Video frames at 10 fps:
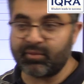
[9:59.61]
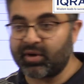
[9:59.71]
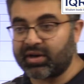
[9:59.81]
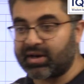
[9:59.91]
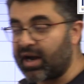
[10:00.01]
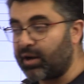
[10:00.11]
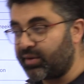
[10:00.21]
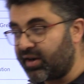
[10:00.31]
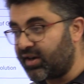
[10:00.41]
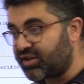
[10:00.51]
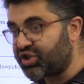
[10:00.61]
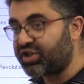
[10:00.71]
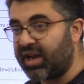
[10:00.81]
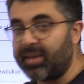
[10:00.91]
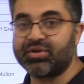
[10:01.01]
What, how did it
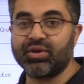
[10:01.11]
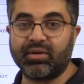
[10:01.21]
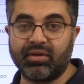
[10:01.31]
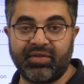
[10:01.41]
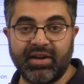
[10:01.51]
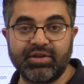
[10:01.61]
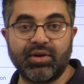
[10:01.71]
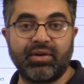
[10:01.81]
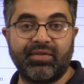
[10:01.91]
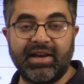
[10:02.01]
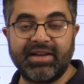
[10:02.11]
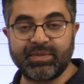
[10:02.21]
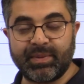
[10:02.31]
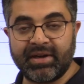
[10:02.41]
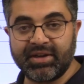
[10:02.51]
shape geography and geographical
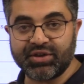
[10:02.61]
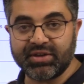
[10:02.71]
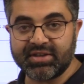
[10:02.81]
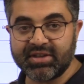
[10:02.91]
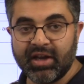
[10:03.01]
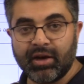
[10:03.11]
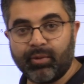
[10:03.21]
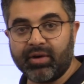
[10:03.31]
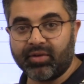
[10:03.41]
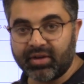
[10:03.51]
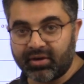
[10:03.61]
explanations? What were the